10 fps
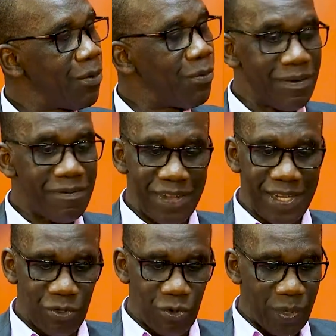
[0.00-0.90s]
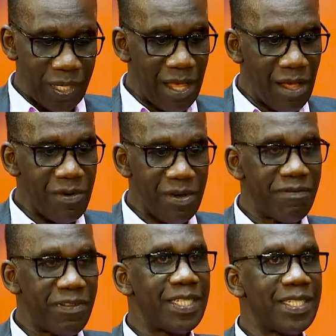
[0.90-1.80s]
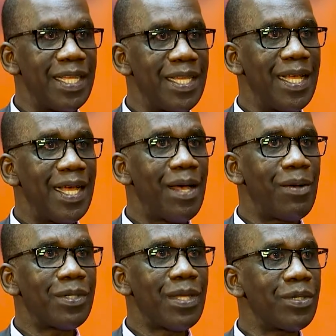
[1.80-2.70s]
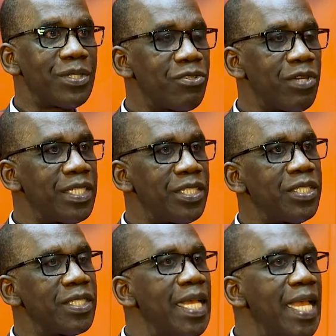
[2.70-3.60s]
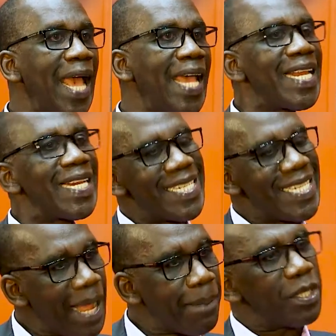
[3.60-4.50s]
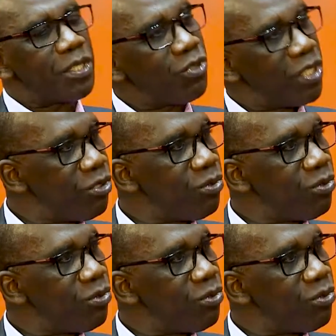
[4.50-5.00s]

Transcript: Reinvent who we are, reinvent our strategies, and adapt to the new